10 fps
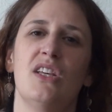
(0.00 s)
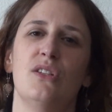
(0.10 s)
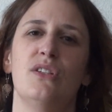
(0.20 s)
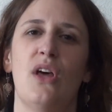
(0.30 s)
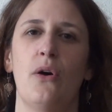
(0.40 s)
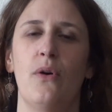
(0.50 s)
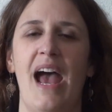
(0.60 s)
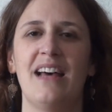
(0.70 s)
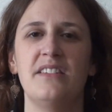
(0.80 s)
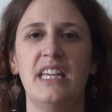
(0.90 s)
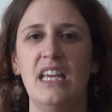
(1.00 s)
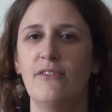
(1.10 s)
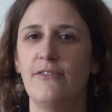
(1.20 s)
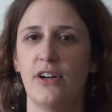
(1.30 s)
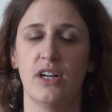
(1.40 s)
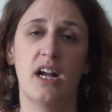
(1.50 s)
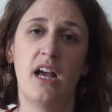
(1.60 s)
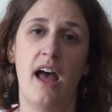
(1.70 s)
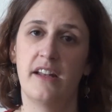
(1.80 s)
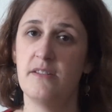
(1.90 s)
So asking for
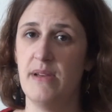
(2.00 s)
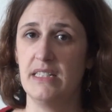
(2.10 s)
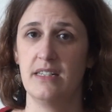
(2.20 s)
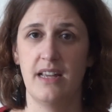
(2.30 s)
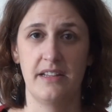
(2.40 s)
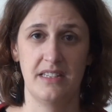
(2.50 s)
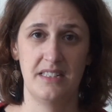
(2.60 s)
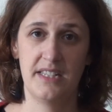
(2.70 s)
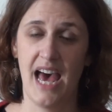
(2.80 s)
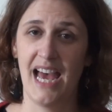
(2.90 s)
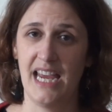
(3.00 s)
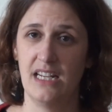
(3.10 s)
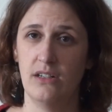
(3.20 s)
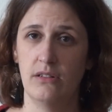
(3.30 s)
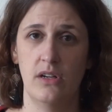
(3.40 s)
condiments on the side,